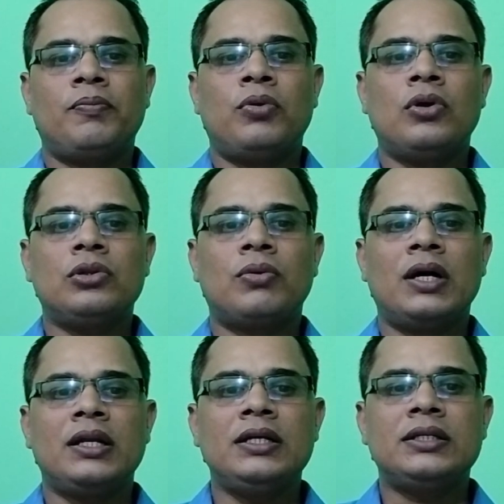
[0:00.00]
So fourth
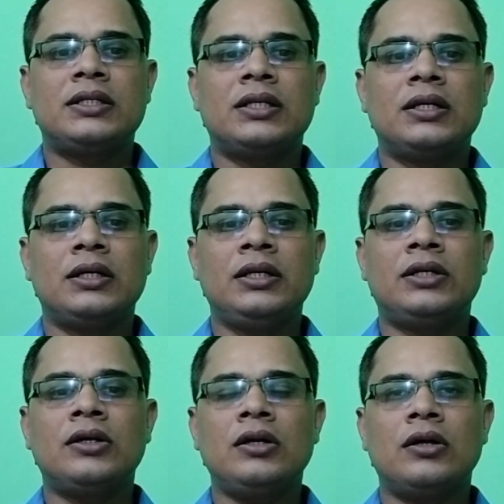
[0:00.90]
one is
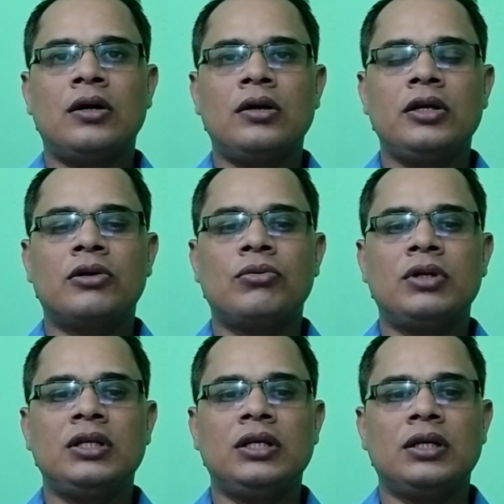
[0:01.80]
return on
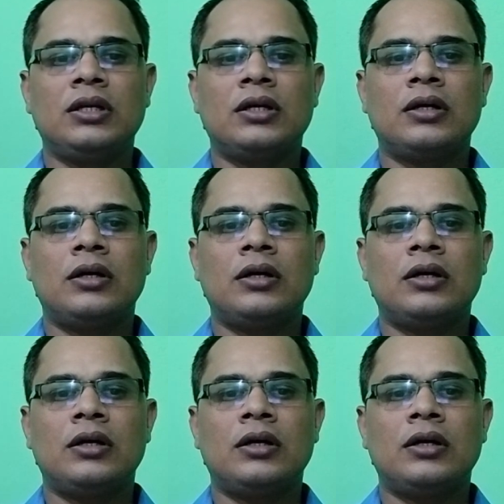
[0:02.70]
equity.